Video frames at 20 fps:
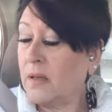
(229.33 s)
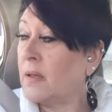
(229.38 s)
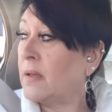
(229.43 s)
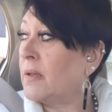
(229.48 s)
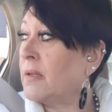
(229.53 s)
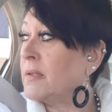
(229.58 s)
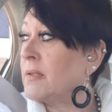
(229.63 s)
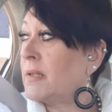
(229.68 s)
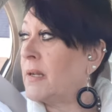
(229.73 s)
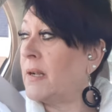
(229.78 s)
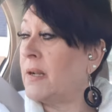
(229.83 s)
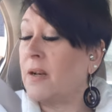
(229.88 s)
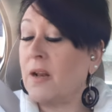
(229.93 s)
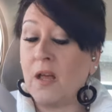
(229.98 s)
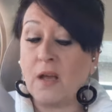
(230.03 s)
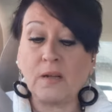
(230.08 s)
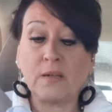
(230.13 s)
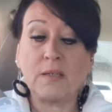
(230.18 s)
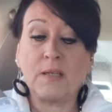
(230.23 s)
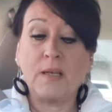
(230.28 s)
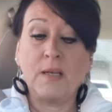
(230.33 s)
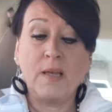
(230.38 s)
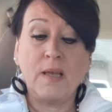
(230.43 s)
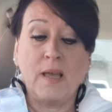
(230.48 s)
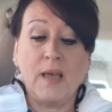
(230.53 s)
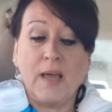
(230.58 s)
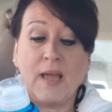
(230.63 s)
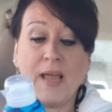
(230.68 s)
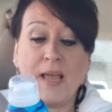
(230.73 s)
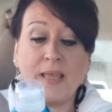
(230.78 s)
Is it unlocked?
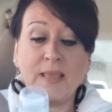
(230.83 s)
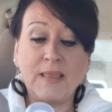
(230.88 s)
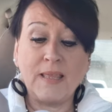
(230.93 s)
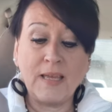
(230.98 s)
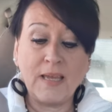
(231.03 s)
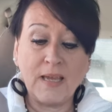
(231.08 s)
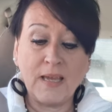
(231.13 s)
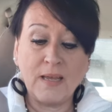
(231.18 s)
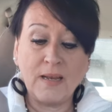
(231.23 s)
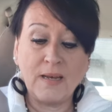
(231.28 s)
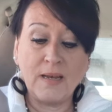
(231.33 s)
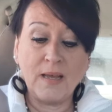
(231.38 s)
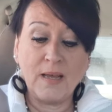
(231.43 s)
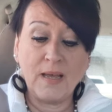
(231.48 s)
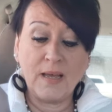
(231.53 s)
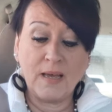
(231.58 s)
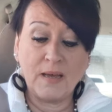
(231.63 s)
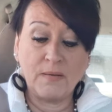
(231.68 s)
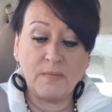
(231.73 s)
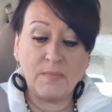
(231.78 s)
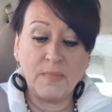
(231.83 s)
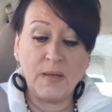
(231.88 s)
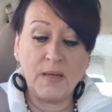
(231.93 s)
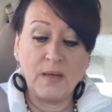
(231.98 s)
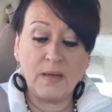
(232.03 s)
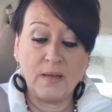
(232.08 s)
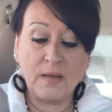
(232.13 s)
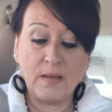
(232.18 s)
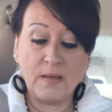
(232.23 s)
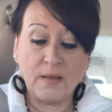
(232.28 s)
And then um,
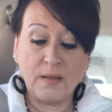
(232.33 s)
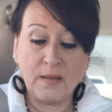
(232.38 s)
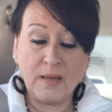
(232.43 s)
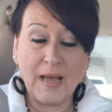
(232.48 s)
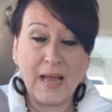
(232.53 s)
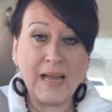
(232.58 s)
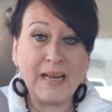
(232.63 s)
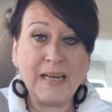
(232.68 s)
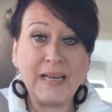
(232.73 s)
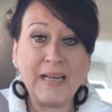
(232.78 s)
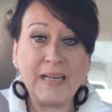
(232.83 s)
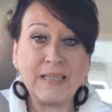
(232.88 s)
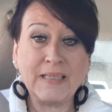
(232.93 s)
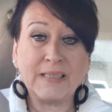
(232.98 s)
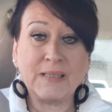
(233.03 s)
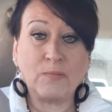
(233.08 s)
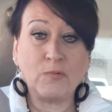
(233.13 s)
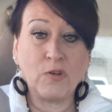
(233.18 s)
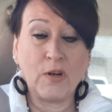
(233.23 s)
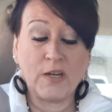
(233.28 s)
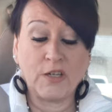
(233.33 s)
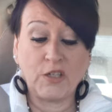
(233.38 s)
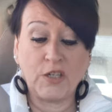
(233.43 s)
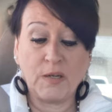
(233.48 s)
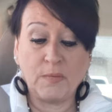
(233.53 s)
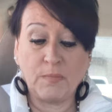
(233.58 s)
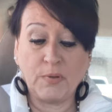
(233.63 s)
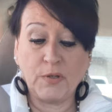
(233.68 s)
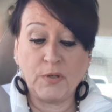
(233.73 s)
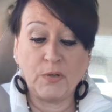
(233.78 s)
I needed some dry
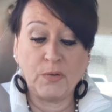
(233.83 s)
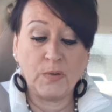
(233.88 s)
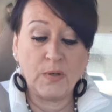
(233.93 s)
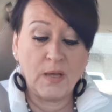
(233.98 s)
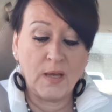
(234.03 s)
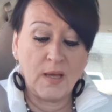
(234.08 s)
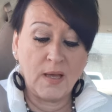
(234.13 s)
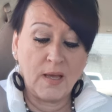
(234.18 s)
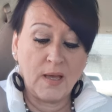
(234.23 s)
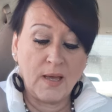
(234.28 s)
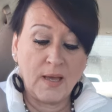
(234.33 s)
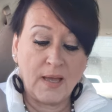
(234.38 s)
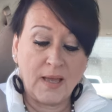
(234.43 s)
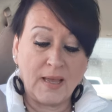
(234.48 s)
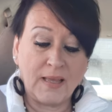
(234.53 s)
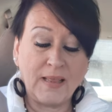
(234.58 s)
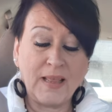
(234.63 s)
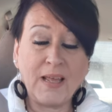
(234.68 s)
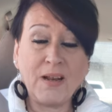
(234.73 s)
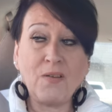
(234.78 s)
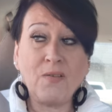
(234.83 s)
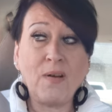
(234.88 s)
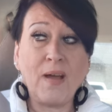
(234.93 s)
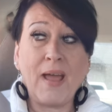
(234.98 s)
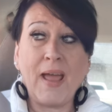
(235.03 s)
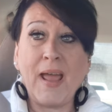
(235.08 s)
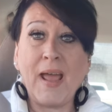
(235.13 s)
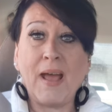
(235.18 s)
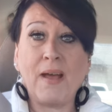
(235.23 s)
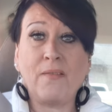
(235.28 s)
shampoo. And they don't
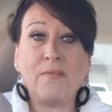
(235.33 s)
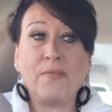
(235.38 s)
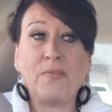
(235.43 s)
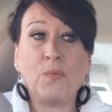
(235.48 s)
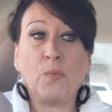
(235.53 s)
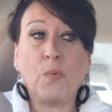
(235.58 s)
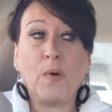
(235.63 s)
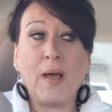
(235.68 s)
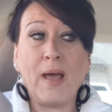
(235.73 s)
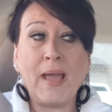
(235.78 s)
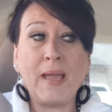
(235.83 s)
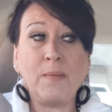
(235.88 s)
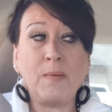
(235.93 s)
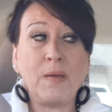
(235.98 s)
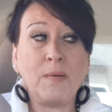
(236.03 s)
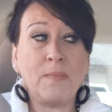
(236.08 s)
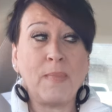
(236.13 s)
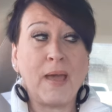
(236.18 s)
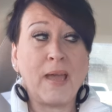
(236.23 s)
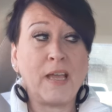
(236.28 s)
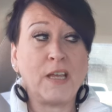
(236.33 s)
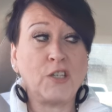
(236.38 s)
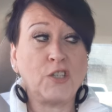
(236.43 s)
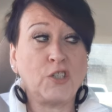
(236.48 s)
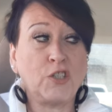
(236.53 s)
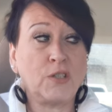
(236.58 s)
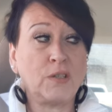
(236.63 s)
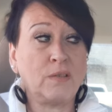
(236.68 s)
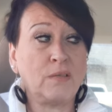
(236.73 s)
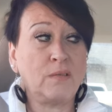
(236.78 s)
have, Amy Mae,
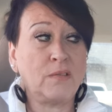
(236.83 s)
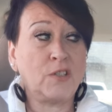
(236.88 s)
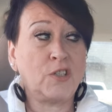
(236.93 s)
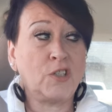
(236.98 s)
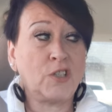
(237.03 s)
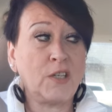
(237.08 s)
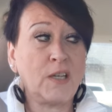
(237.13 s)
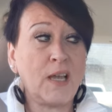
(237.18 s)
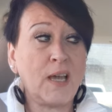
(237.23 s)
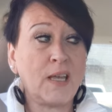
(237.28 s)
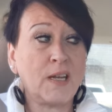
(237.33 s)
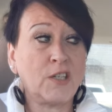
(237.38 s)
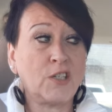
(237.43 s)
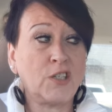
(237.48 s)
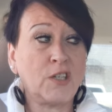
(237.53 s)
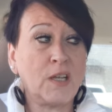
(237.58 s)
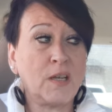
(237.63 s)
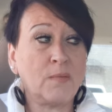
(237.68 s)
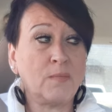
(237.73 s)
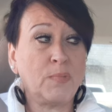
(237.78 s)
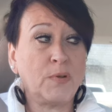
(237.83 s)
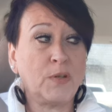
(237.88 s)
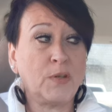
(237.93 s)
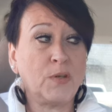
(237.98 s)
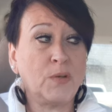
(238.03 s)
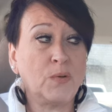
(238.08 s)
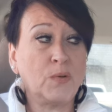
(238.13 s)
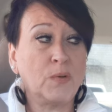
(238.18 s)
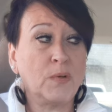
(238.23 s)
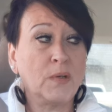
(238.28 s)
she had a
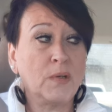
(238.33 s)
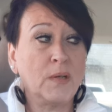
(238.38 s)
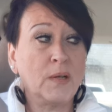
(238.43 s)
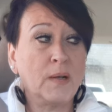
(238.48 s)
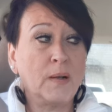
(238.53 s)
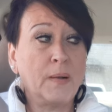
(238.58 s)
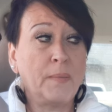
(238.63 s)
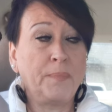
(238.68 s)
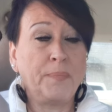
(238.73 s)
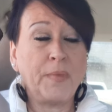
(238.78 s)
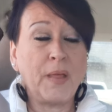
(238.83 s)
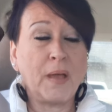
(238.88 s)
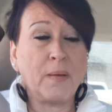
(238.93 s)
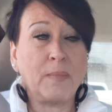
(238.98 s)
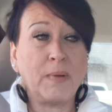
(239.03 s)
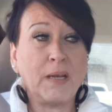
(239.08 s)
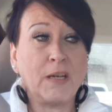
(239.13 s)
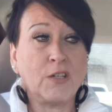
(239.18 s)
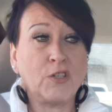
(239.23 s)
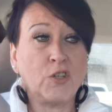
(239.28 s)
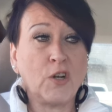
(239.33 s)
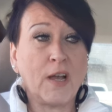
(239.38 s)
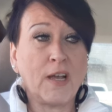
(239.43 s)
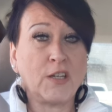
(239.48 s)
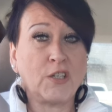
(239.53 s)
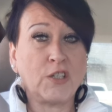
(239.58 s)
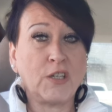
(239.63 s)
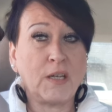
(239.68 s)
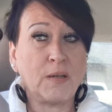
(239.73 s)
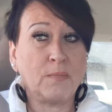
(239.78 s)
shampoo, I mean a dry
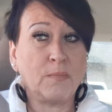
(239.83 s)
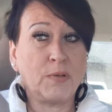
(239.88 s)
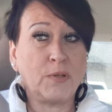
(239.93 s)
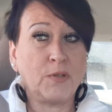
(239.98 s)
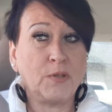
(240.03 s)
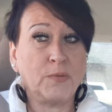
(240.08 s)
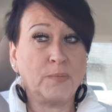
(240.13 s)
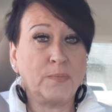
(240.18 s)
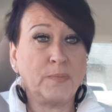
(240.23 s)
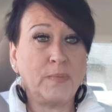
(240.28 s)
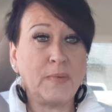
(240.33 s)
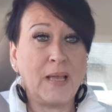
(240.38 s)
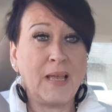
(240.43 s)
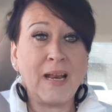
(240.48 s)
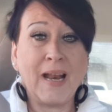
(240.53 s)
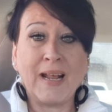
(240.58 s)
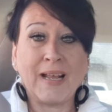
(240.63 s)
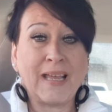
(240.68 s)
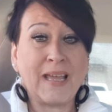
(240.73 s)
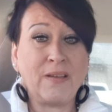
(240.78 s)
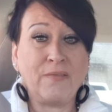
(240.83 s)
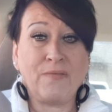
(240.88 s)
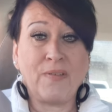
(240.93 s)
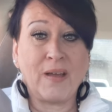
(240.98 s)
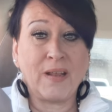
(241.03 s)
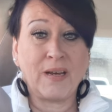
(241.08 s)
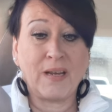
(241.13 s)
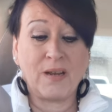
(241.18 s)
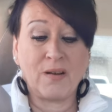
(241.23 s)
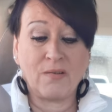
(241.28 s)
shampoo. And I can't
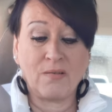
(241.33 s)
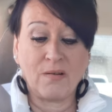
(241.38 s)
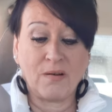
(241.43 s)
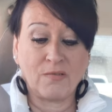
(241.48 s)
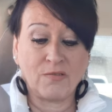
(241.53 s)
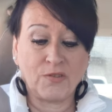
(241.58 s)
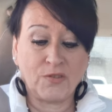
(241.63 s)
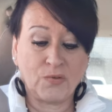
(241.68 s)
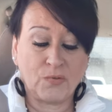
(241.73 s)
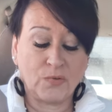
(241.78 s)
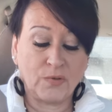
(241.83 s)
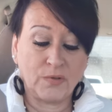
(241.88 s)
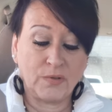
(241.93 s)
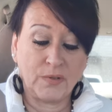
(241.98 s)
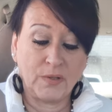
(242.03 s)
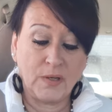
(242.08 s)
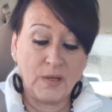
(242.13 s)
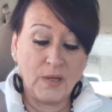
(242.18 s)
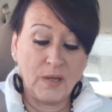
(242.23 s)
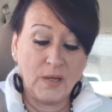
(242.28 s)
find it here in our stores.